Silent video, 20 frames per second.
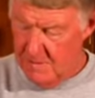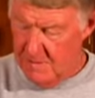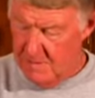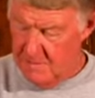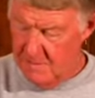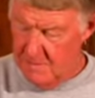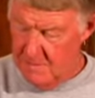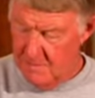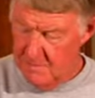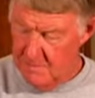
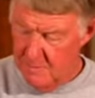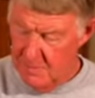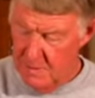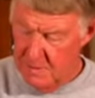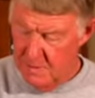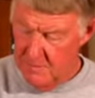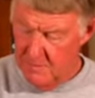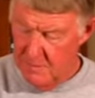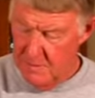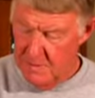So So you
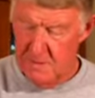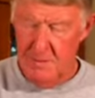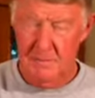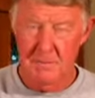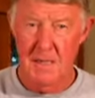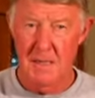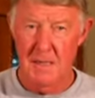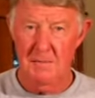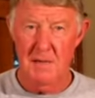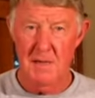break a piece of,
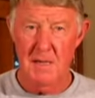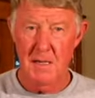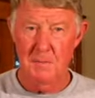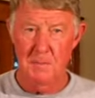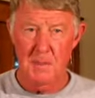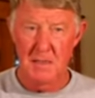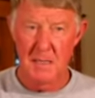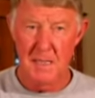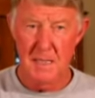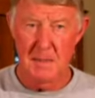never
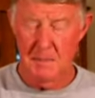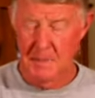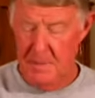double dip.